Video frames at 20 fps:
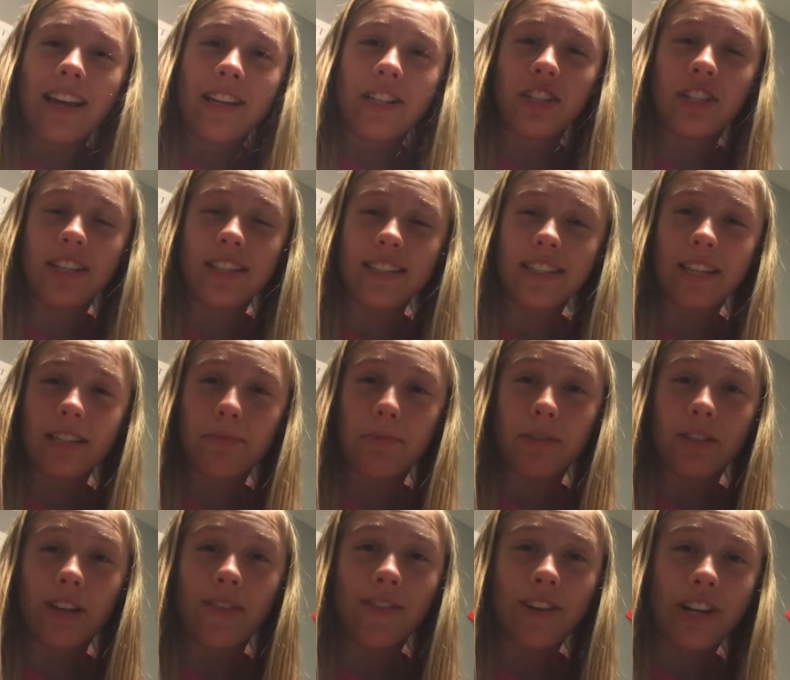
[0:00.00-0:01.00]
Cheez-Its,
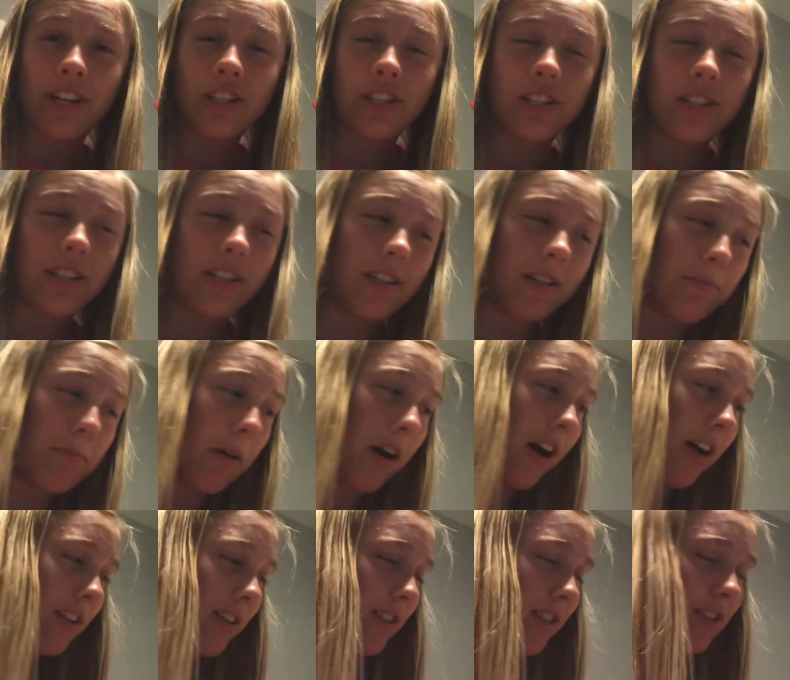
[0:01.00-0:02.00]
which I finished the
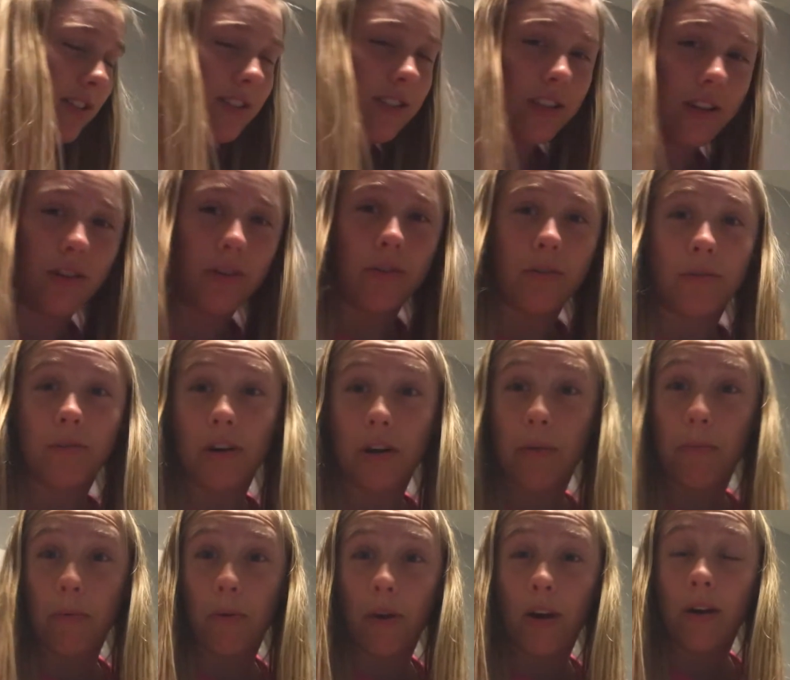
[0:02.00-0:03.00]
bots, so no
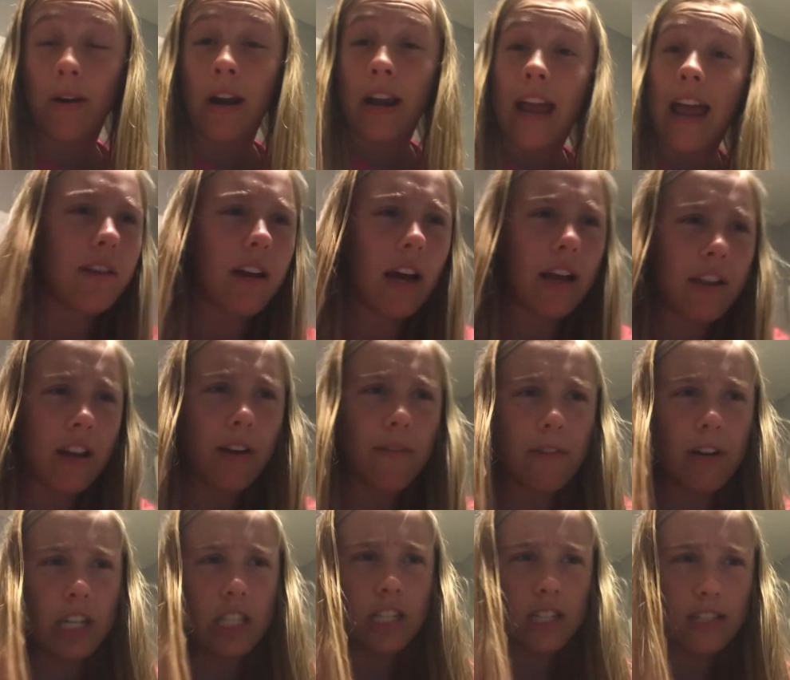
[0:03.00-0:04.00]
more. I'm gonna
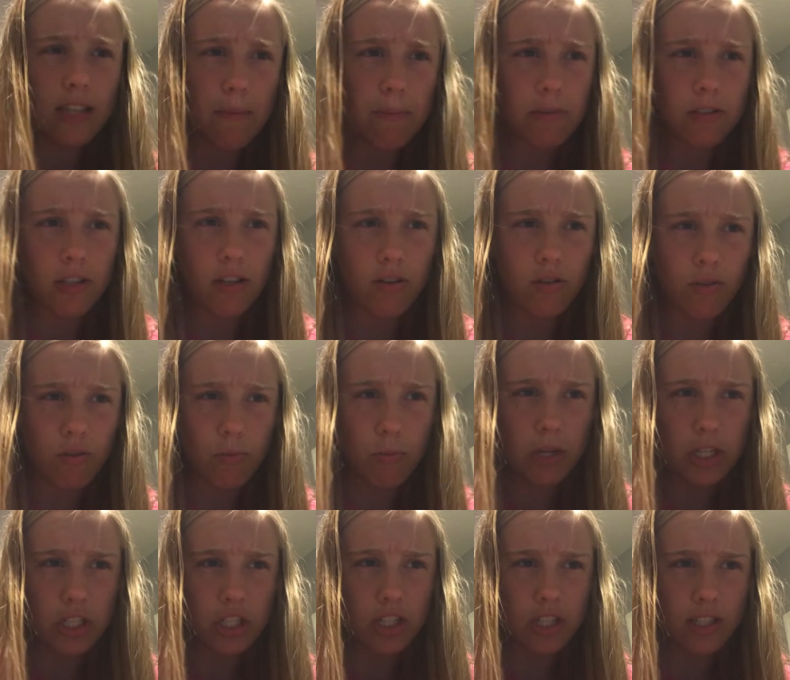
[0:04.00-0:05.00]
finish this episode,
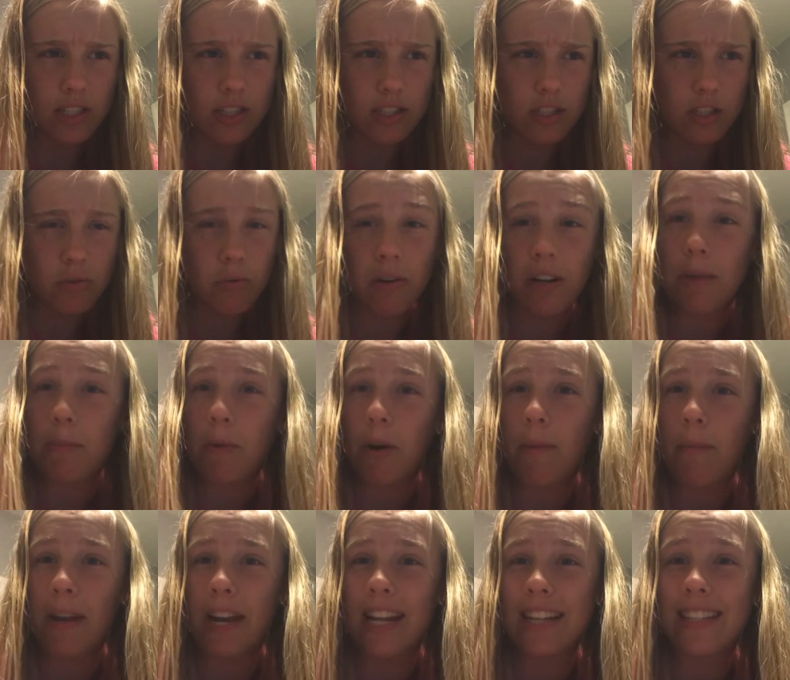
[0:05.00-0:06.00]
which is 20 more
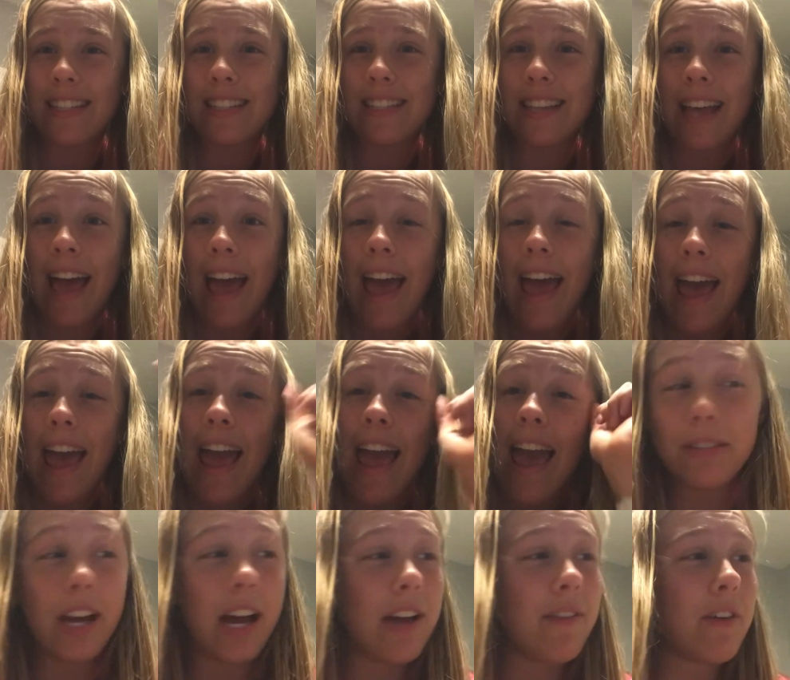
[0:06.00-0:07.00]
minutes.
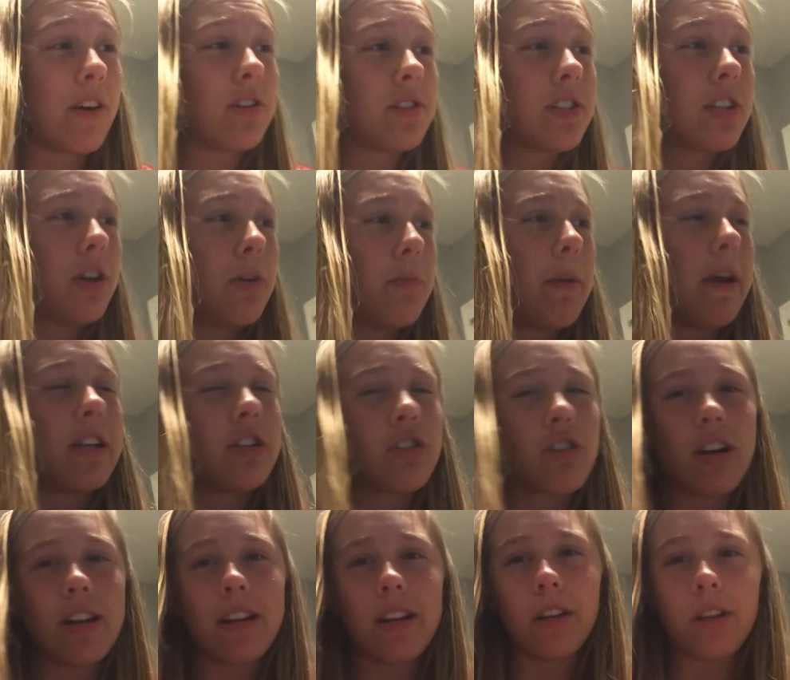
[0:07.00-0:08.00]
I've also been
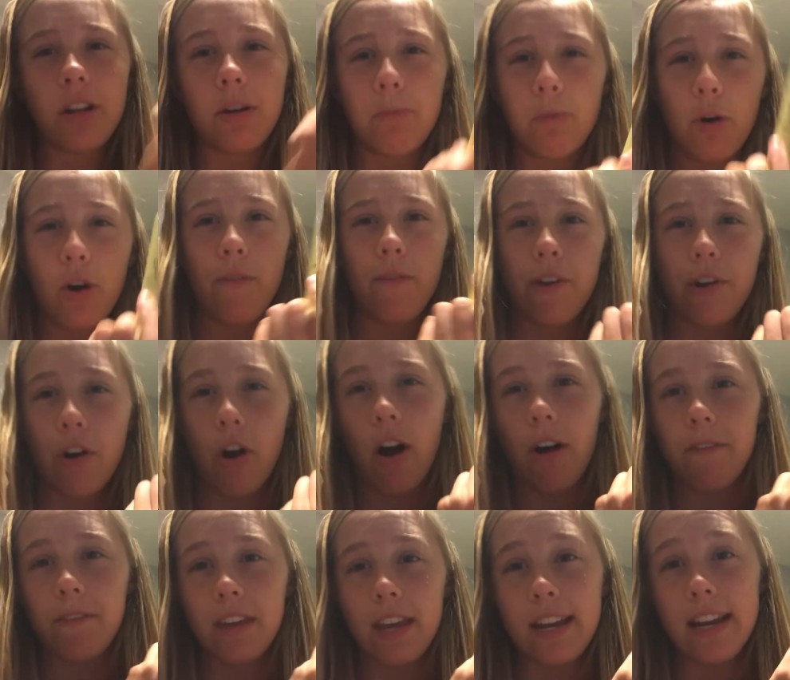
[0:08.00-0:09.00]
drinking a little more of the
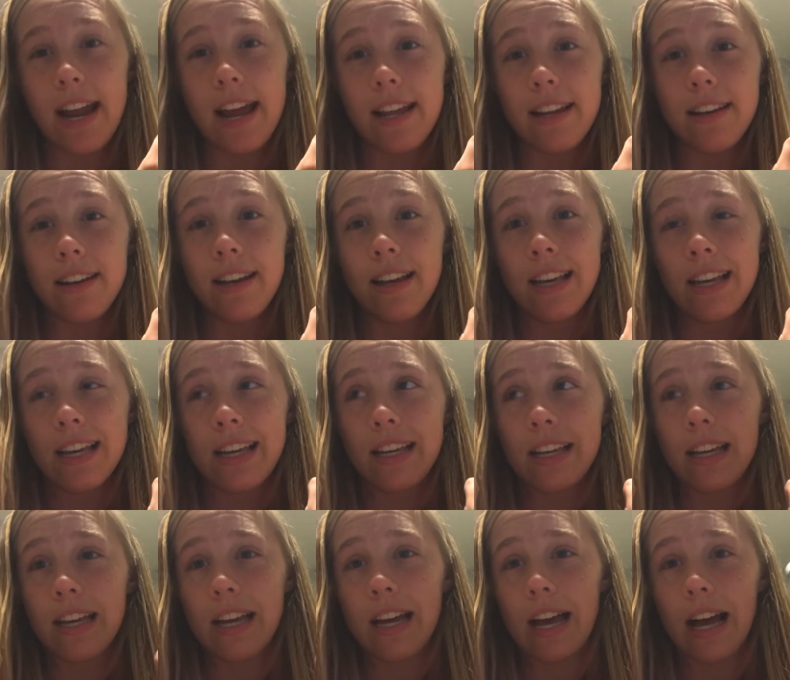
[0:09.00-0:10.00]
coffee again.
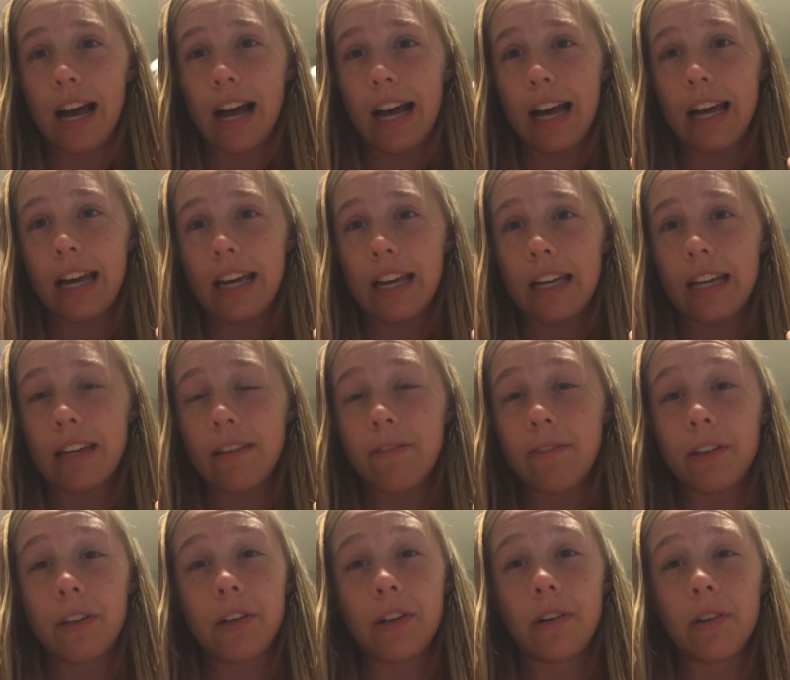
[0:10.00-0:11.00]
I
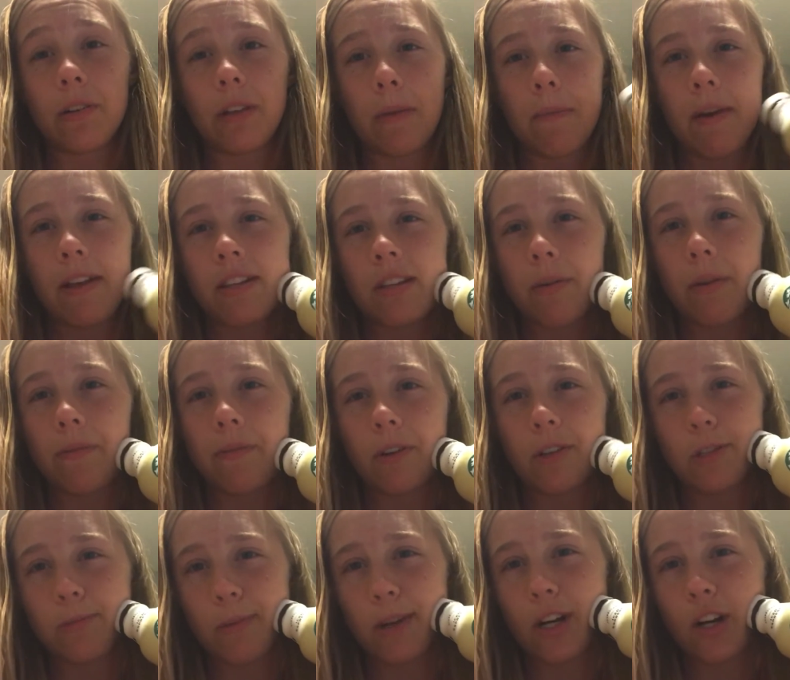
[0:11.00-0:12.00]
feel like my stomach
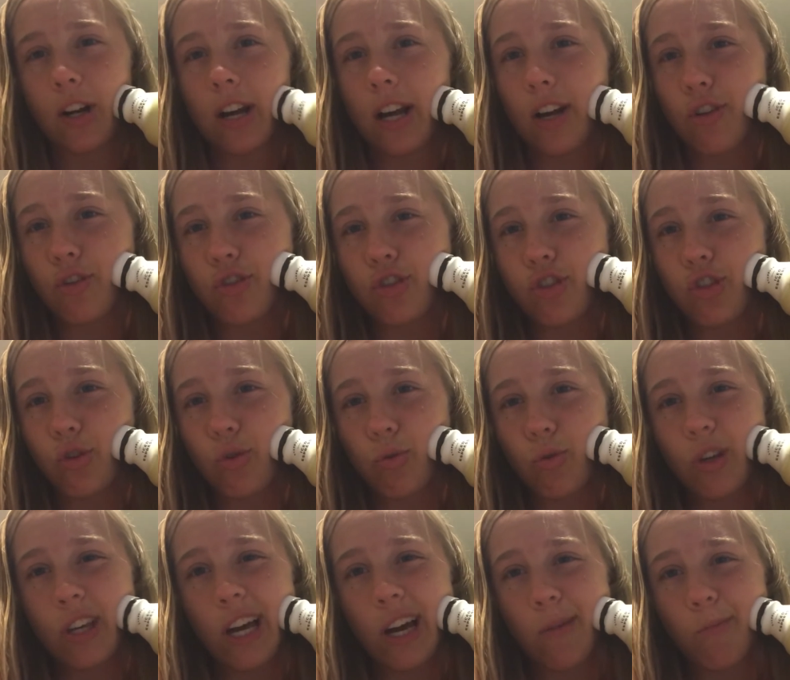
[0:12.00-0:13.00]
feels better now, so
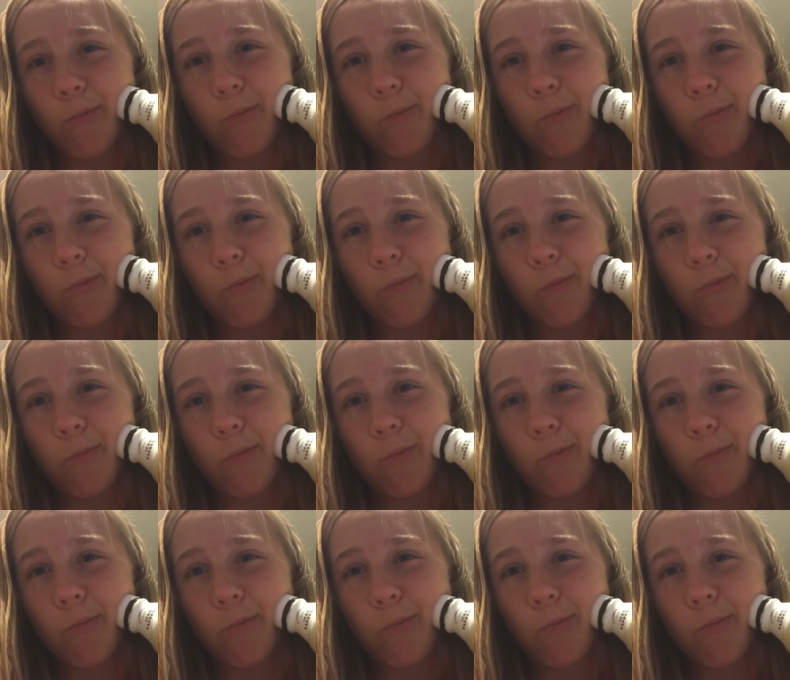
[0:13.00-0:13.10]
yeah.